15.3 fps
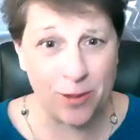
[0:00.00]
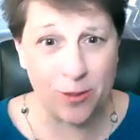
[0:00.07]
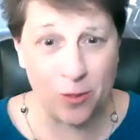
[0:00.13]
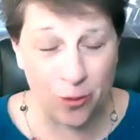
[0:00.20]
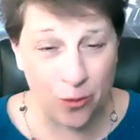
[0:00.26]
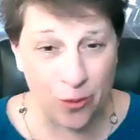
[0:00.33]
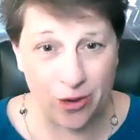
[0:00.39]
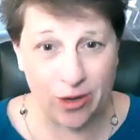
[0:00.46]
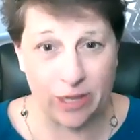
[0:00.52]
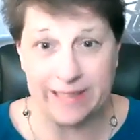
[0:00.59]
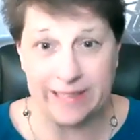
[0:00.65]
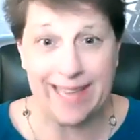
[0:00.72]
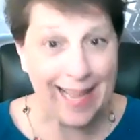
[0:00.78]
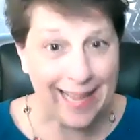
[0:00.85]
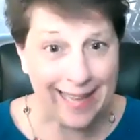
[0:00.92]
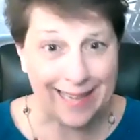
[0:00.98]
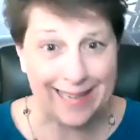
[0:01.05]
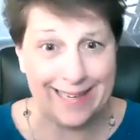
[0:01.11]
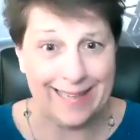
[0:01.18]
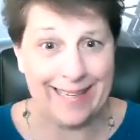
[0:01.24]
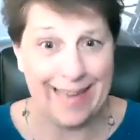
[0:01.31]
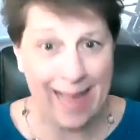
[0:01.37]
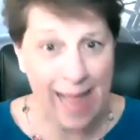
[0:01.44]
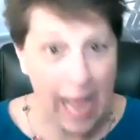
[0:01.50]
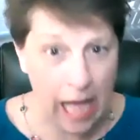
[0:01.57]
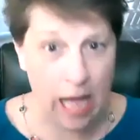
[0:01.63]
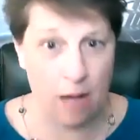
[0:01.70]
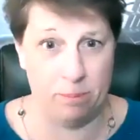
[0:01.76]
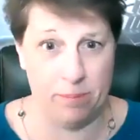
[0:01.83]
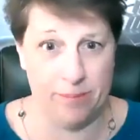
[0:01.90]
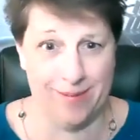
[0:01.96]
the Lord. Take a
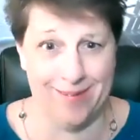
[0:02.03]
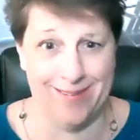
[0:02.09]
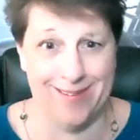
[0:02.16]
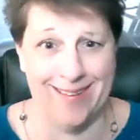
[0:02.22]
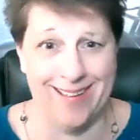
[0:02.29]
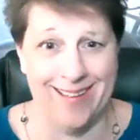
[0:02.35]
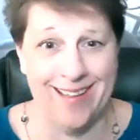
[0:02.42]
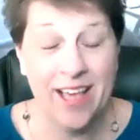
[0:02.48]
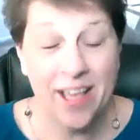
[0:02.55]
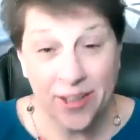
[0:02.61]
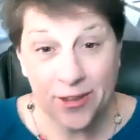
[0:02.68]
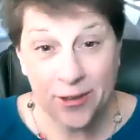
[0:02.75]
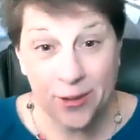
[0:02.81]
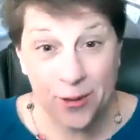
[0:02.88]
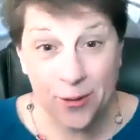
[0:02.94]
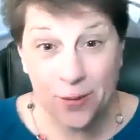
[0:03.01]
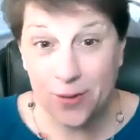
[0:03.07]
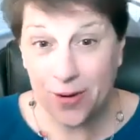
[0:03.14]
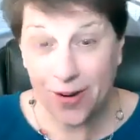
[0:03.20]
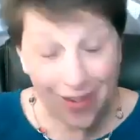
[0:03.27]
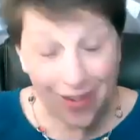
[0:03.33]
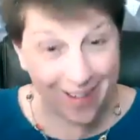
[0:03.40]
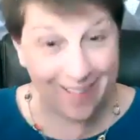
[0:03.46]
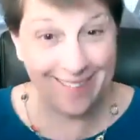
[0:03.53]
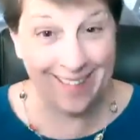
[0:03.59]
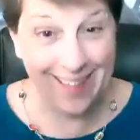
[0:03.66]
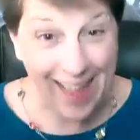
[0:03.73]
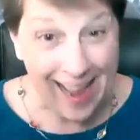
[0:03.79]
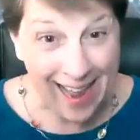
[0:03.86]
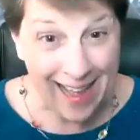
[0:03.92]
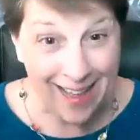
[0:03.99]
nap. You are
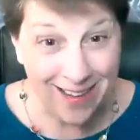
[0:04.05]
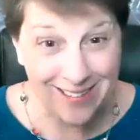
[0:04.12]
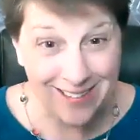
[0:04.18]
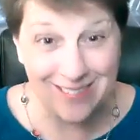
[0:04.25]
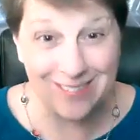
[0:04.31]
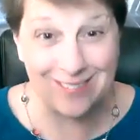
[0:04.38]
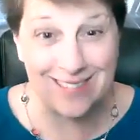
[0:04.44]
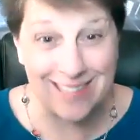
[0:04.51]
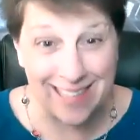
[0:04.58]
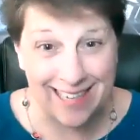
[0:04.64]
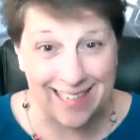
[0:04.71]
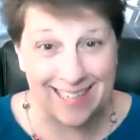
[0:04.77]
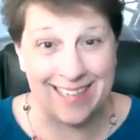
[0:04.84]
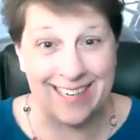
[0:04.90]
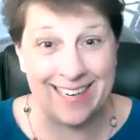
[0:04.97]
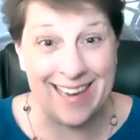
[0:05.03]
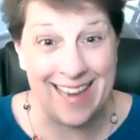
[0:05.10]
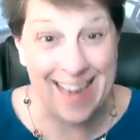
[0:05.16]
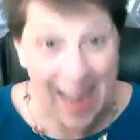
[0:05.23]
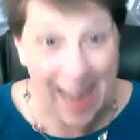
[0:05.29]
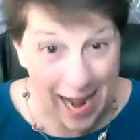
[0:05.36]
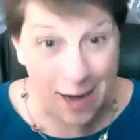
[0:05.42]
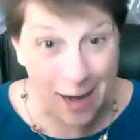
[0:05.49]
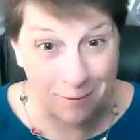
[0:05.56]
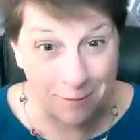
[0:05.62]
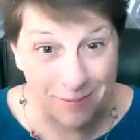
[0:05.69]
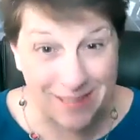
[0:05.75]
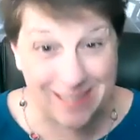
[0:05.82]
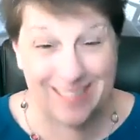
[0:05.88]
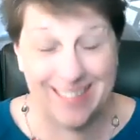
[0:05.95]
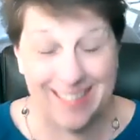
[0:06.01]
allowed to take a nap.
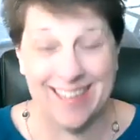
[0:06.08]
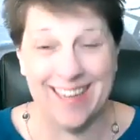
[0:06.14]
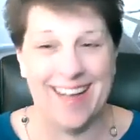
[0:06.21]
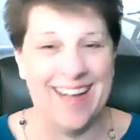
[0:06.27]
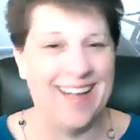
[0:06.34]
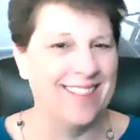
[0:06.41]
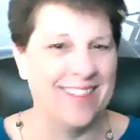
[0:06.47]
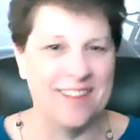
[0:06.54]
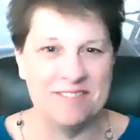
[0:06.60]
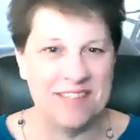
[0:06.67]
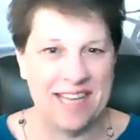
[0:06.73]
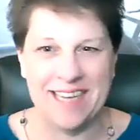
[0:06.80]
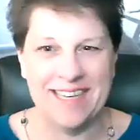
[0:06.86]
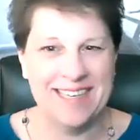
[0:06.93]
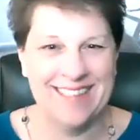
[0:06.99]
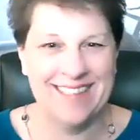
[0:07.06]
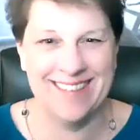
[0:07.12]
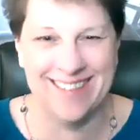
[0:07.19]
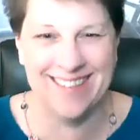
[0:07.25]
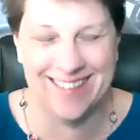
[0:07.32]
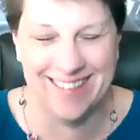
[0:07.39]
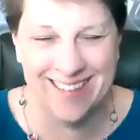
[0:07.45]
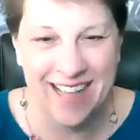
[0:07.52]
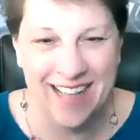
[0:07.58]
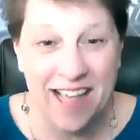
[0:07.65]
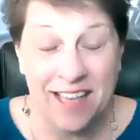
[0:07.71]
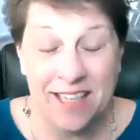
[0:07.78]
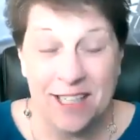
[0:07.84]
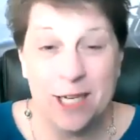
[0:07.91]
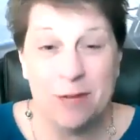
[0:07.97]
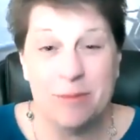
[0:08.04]
I love that.
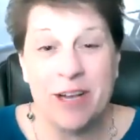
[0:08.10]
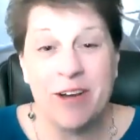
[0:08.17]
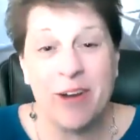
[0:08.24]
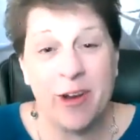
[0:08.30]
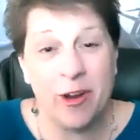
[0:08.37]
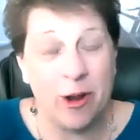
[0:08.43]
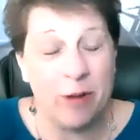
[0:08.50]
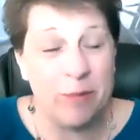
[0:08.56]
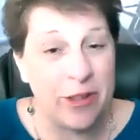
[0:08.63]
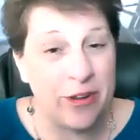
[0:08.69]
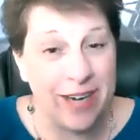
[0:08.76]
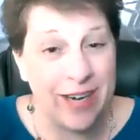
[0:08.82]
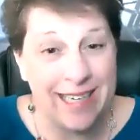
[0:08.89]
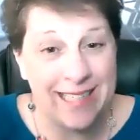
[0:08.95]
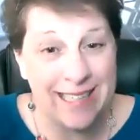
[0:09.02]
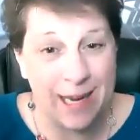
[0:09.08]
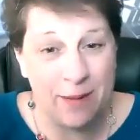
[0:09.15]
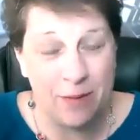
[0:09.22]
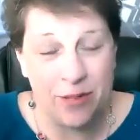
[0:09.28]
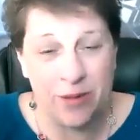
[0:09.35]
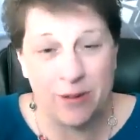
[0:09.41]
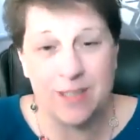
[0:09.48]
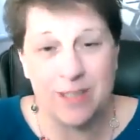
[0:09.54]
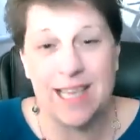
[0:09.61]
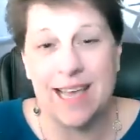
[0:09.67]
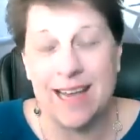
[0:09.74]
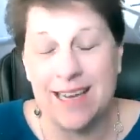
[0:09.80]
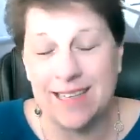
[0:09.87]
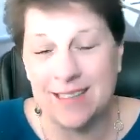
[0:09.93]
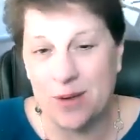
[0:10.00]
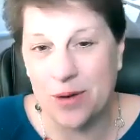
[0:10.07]
My great grandmother, anytime that there was
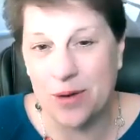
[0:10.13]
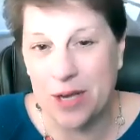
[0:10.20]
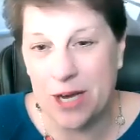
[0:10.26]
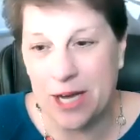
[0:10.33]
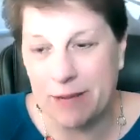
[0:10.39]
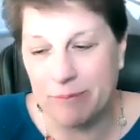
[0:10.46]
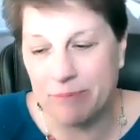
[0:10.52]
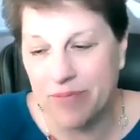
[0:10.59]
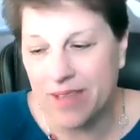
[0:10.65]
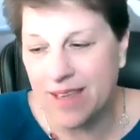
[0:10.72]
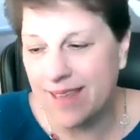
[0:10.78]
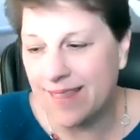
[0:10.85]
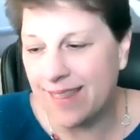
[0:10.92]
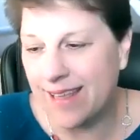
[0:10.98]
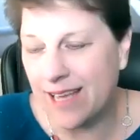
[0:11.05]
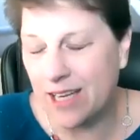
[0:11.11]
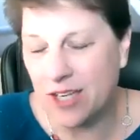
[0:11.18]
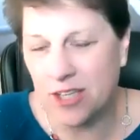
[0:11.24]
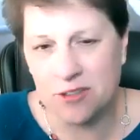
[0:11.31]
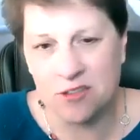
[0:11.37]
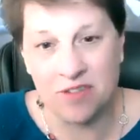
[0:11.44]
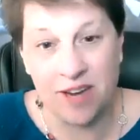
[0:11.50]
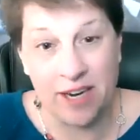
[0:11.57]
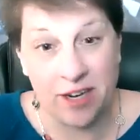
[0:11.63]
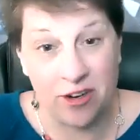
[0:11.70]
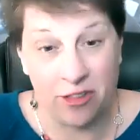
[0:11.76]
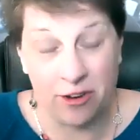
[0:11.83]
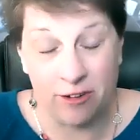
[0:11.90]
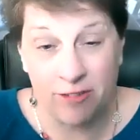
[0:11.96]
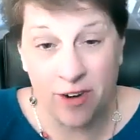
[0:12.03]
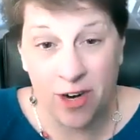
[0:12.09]
chaos going on, they had a huge fire on
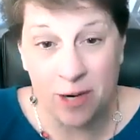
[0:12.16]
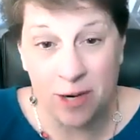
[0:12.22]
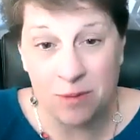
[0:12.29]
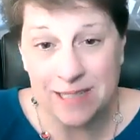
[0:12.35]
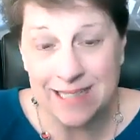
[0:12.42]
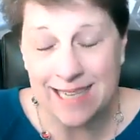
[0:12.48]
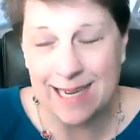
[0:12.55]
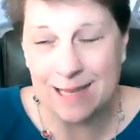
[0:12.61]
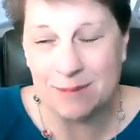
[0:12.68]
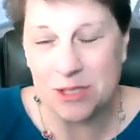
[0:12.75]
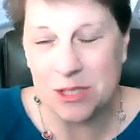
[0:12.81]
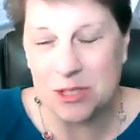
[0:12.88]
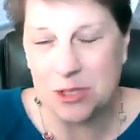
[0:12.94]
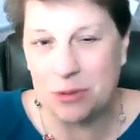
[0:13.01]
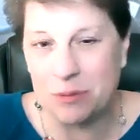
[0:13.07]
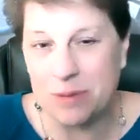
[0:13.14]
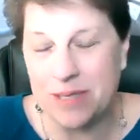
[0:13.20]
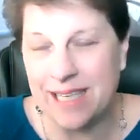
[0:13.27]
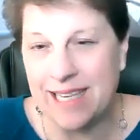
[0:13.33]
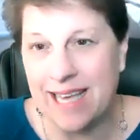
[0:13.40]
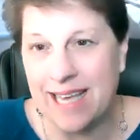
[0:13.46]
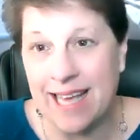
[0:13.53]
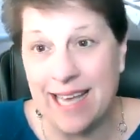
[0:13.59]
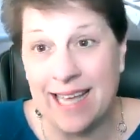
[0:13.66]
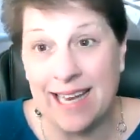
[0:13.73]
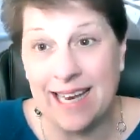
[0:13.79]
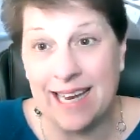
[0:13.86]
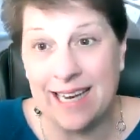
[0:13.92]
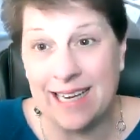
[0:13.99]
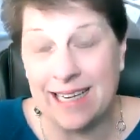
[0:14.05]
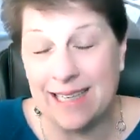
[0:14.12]
their farm one time, she told me, and